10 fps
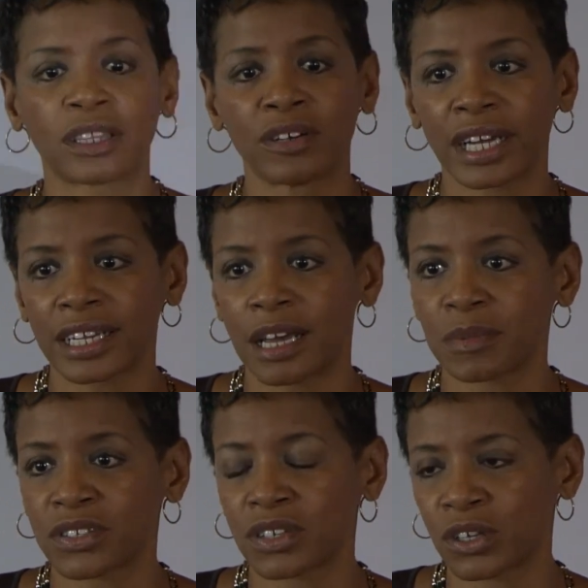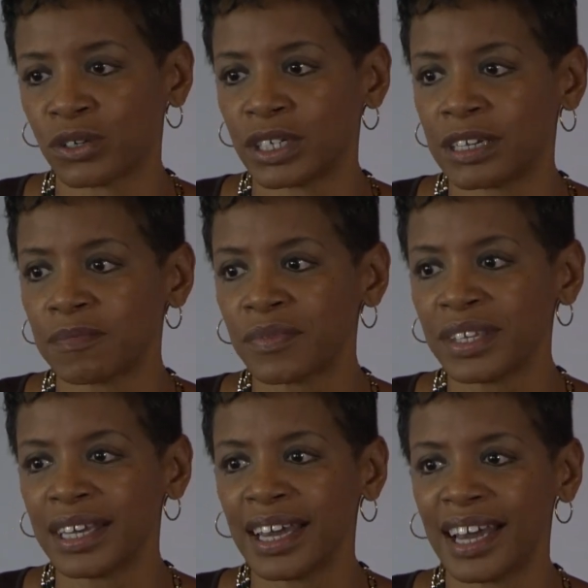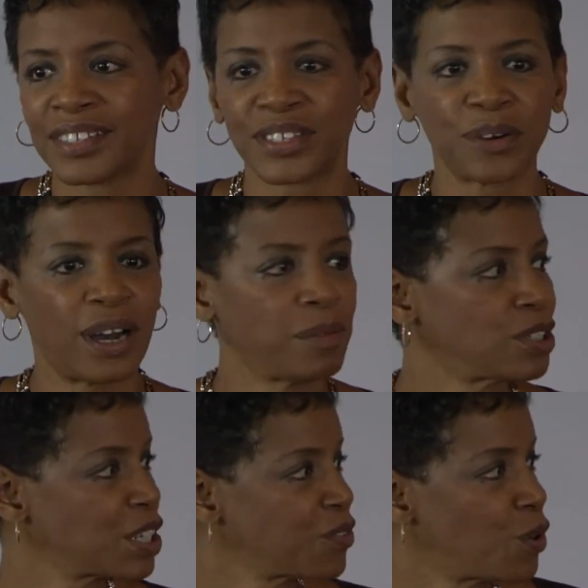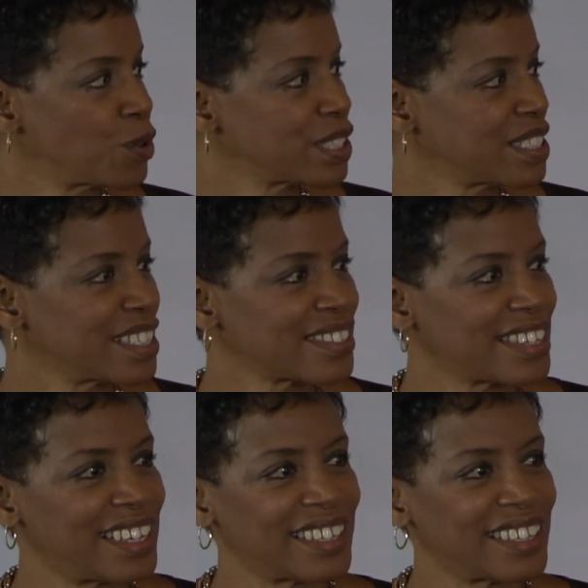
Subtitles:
their economic security. And so I'm looking forward to this